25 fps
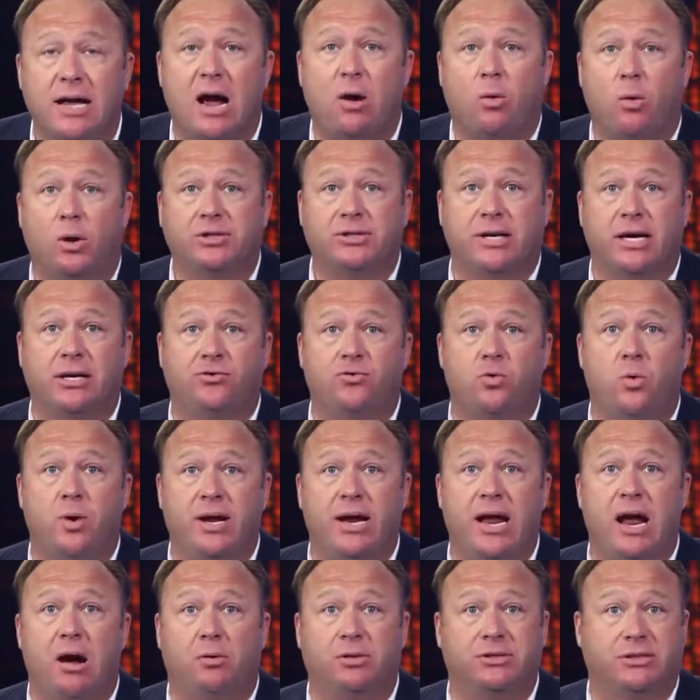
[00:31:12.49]
The guy works like
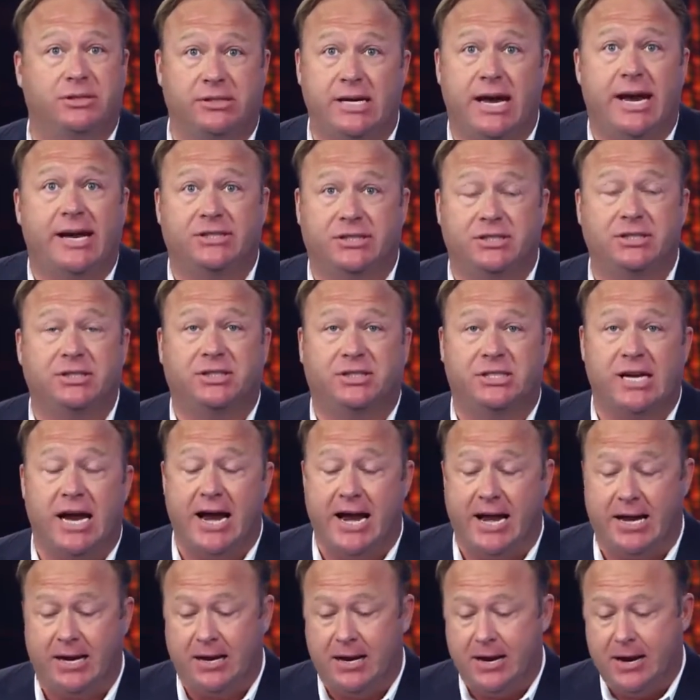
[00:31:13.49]
20 hours a day. It's
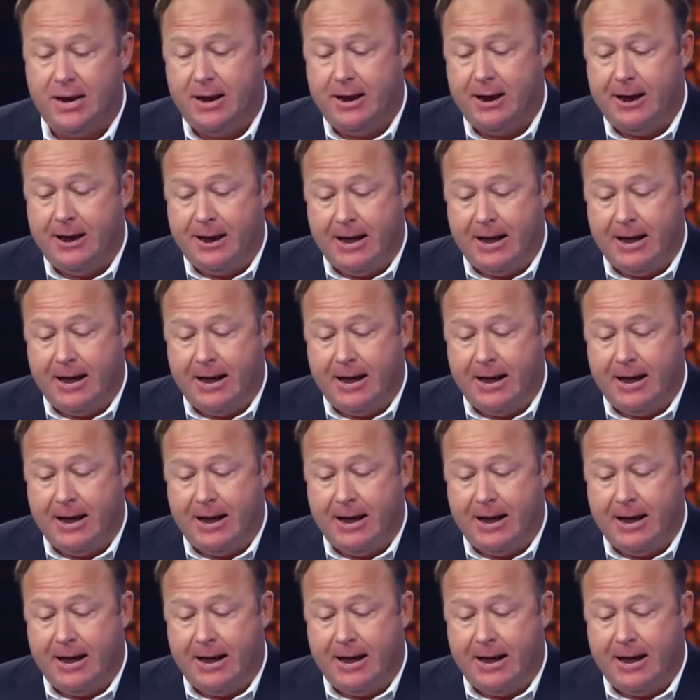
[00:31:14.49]
insane.